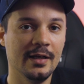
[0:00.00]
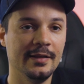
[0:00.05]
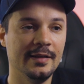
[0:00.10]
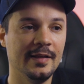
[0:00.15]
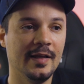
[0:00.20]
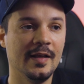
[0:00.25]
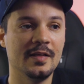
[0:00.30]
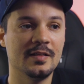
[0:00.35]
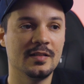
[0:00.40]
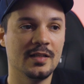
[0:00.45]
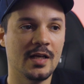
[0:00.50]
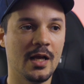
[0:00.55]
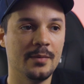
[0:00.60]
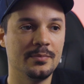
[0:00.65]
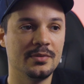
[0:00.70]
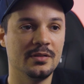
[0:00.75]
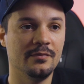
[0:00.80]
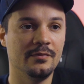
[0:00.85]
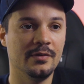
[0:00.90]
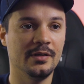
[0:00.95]
these
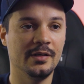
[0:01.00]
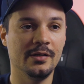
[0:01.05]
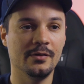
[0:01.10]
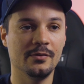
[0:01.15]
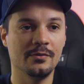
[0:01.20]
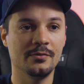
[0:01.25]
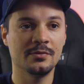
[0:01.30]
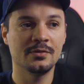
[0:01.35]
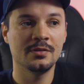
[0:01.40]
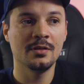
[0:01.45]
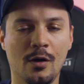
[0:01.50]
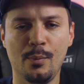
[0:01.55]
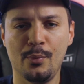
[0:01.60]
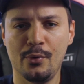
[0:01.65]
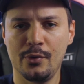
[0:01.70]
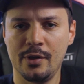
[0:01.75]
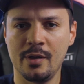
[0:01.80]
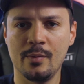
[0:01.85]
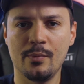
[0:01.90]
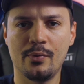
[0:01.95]
types of videos are
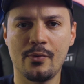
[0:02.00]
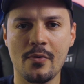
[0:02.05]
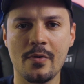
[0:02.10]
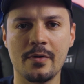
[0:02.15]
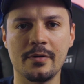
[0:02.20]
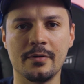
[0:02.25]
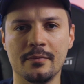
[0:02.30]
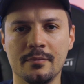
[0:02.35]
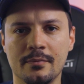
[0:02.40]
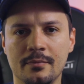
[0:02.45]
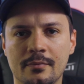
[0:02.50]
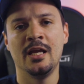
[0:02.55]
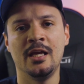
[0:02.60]
pretty important.